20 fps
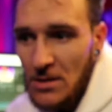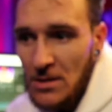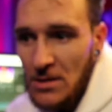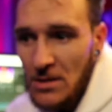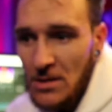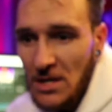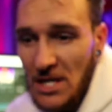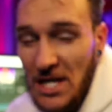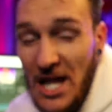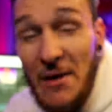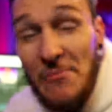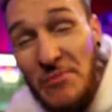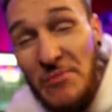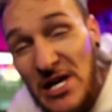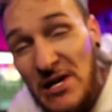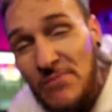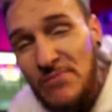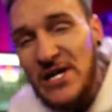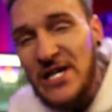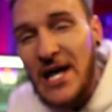Let me
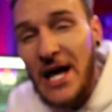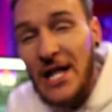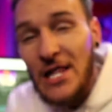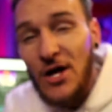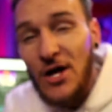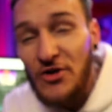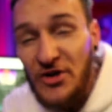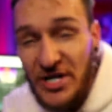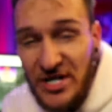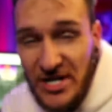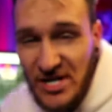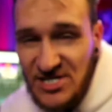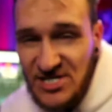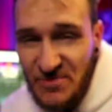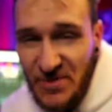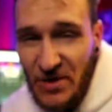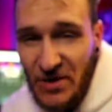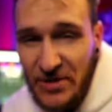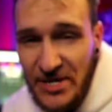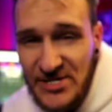be that learning
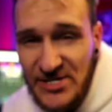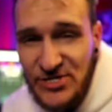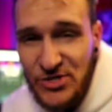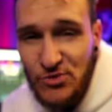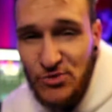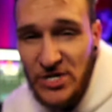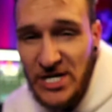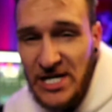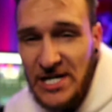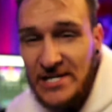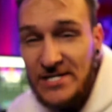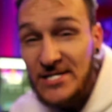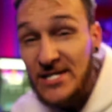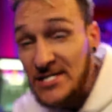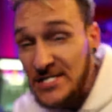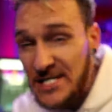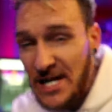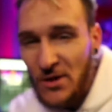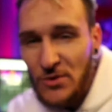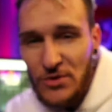experience you need to
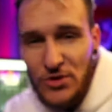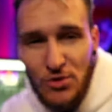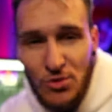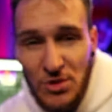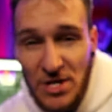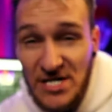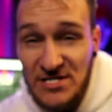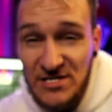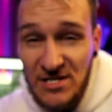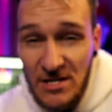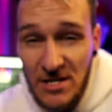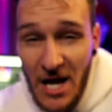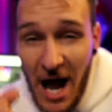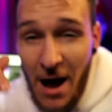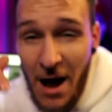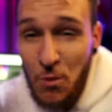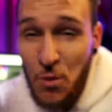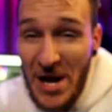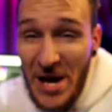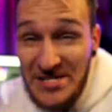tell you, listen, I
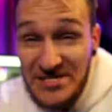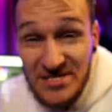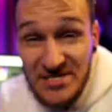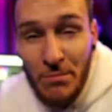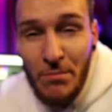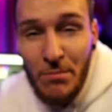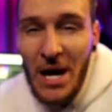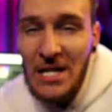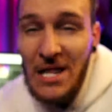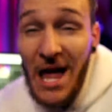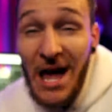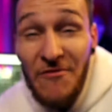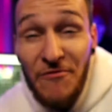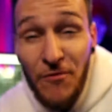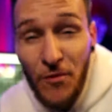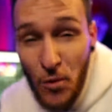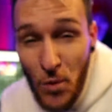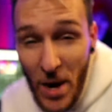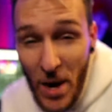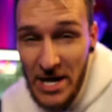wasted my life
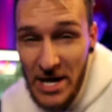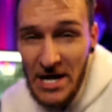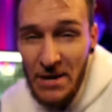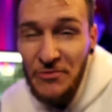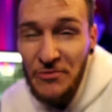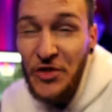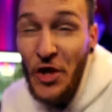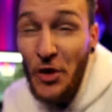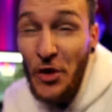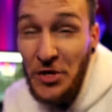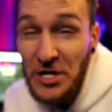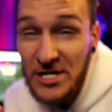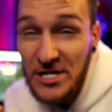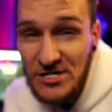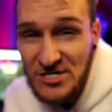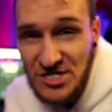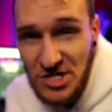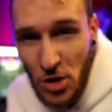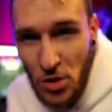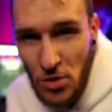away. I'm 30 years
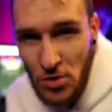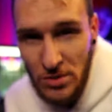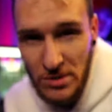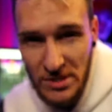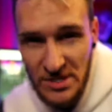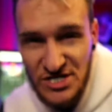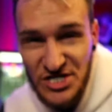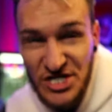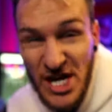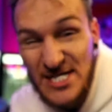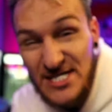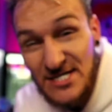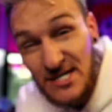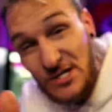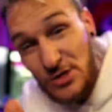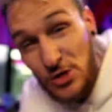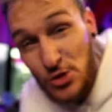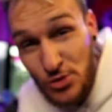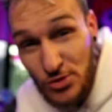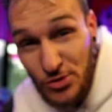old, chasing
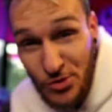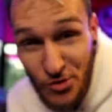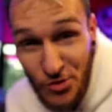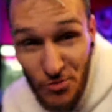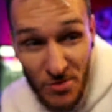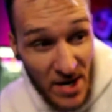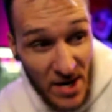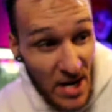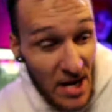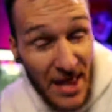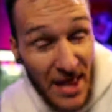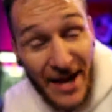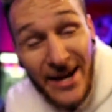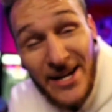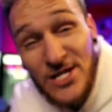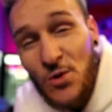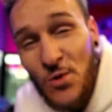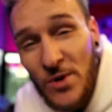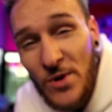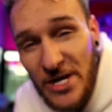YouTube like a
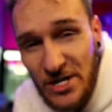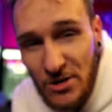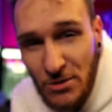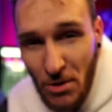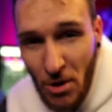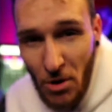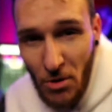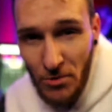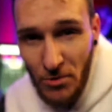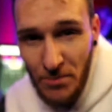20-year-old.